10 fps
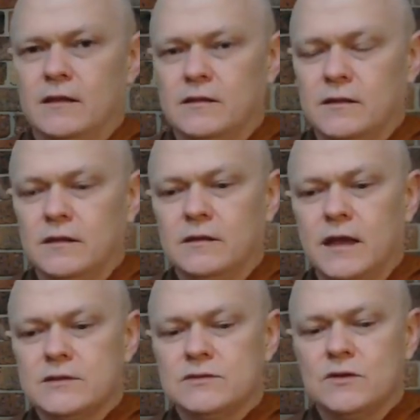it
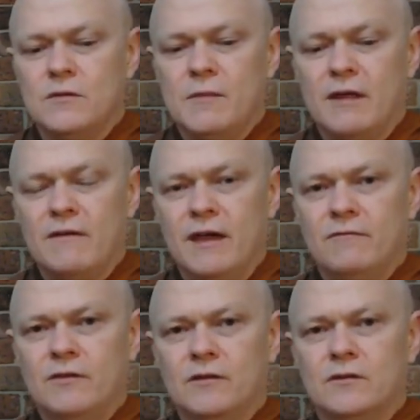takes a certain amount of
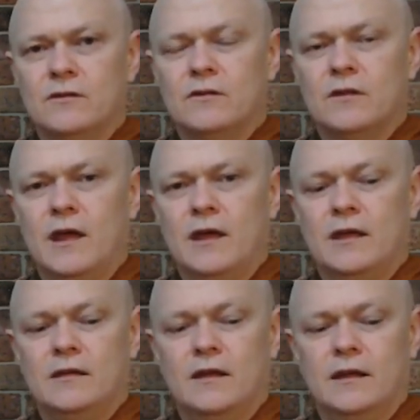effort, and